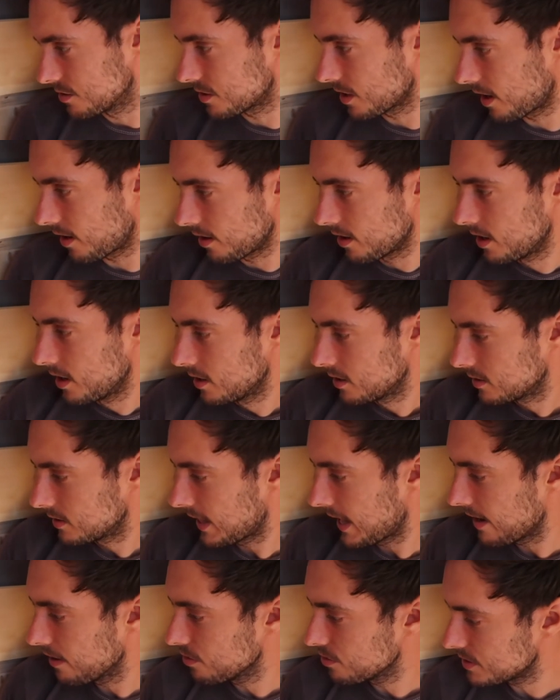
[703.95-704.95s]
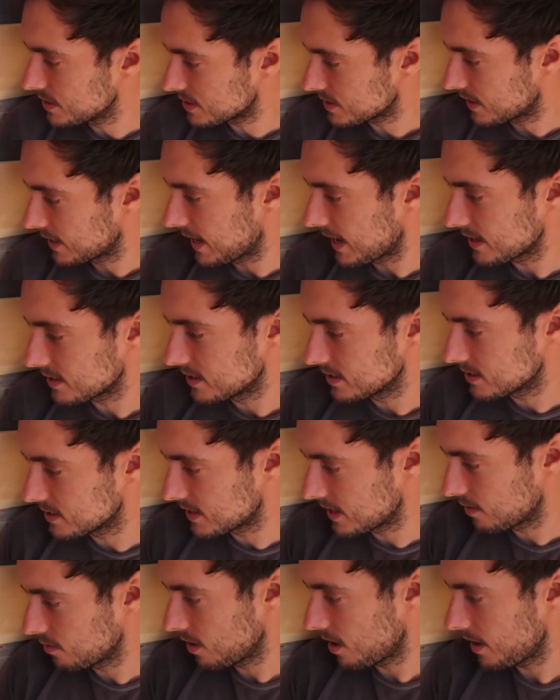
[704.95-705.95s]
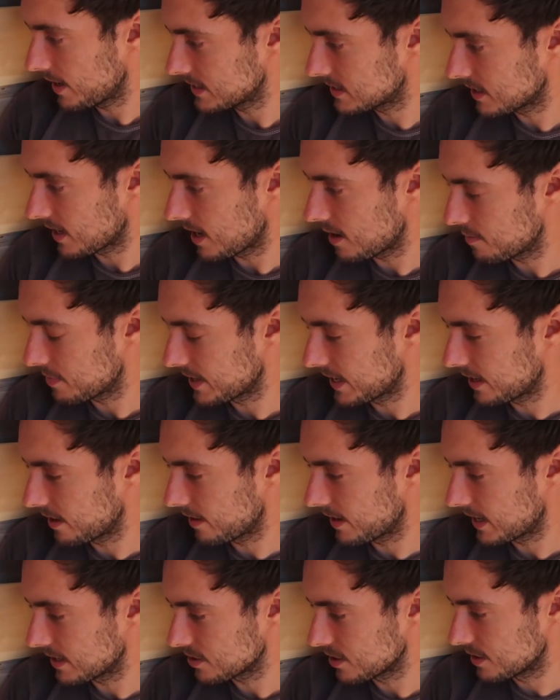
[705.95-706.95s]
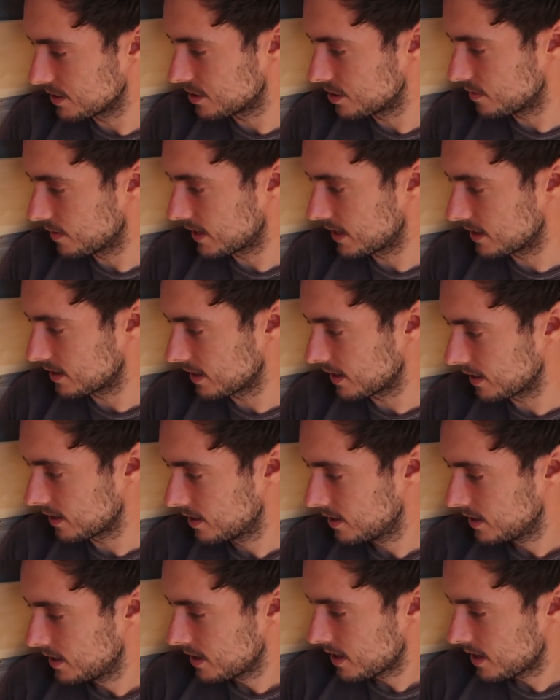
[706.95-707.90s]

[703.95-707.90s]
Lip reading: So they're all disconnected, so they'll light up, but they don't actually do anything.